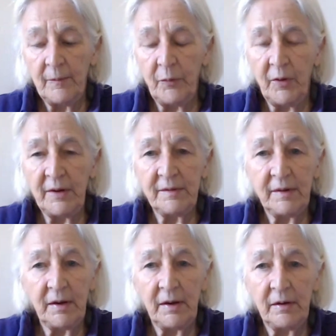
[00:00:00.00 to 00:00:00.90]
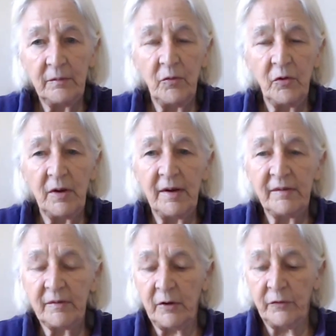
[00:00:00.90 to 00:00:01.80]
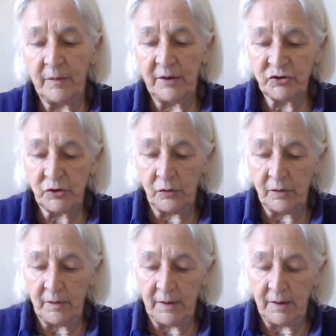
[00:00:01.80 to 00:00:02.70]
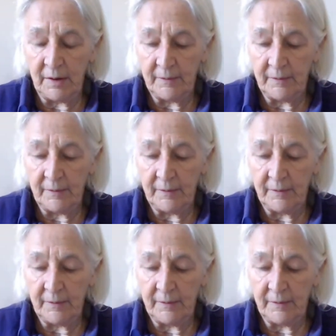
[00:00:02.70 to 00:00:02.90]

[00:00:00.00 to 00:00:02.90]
point more or less over my shoulder there.